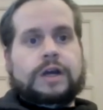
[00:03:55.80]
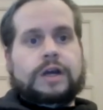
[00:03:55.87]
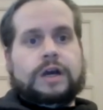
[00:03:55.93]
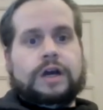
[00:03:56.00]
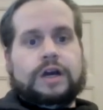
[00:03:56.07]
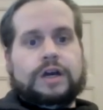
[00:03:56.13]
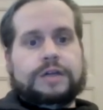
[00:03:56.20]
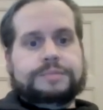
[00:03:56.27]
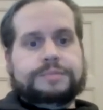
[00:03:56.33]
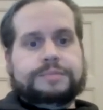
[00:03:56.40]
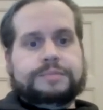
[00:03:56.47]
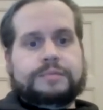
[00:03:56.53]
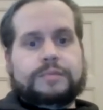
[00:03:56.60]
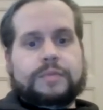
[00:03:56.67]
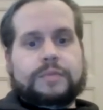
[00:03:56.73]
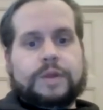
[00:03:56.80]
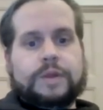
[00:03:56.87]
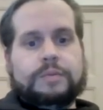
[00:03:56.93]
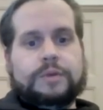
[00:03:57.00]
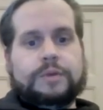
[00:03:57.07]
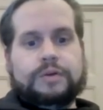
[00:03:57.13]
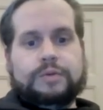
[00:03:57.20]

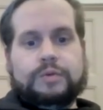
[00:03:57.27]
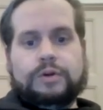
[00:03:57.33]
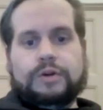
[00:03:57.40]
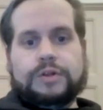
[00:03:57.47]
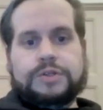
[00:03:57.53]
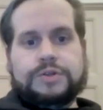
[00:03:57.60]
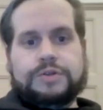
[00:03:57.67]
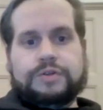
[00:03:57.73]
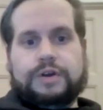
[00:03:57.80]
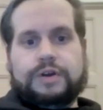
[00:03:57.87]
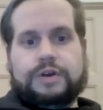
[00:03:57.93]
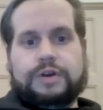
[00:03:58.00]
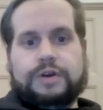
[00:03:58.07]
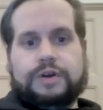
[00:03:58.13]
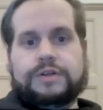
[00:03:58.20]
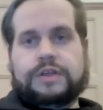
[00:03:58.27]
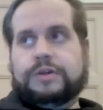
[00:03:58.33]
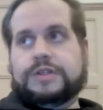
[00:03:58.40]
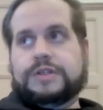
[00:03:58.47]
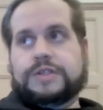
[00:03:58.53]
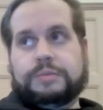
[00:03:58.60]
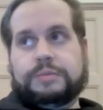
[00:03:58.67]
But we're also trying to
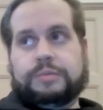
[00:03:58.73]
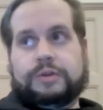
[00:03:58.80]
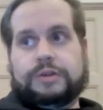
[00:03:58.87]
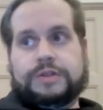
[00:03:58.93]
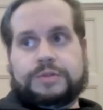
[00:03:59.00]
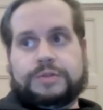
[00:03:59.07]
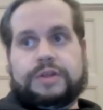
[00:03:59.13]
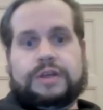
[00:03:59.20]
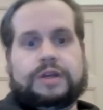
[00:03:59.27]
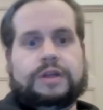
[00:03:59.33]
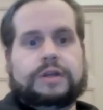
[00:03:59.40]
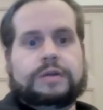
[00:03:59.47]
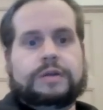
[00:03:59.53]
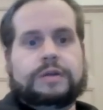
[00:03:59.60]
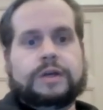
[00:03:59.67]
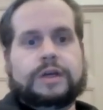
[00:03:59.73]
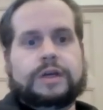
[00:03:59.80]
keep it as simple as we can.